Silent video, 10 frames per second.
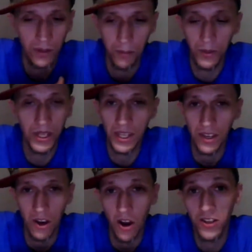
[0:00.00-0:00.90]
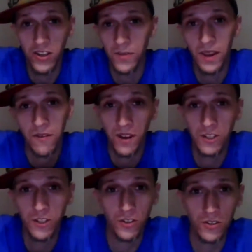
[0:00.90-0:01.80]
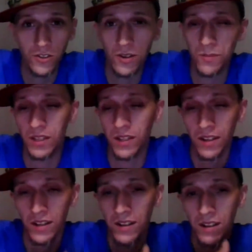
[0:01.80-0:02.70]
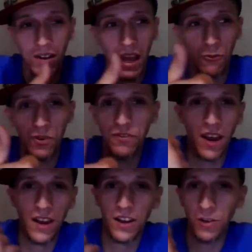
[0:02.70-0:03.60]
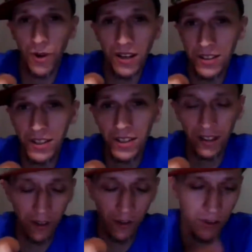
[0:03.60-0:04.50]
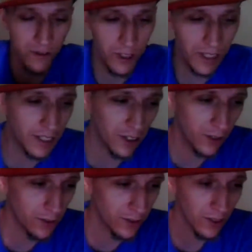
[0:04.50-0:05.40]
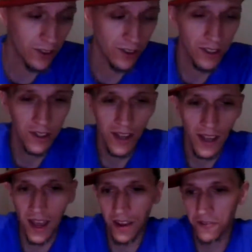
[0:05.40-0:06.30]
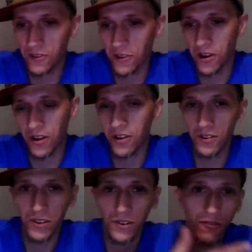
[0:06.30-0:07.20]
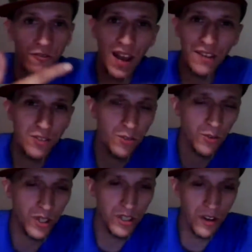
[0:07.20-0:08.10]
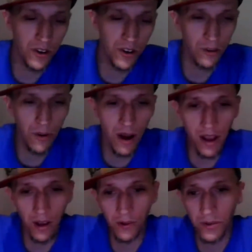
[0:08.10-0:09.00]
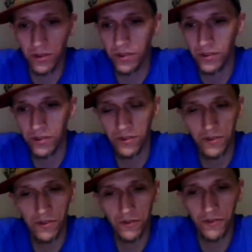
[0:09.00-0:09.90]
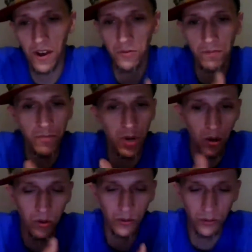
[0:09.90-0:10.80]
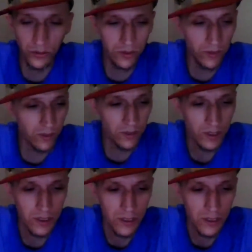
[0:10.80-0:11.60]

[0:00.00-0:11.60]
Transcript: complete awesome adventures. I mean, we've gotten arrested in those videos. I've gone 5 stories underground, found bones,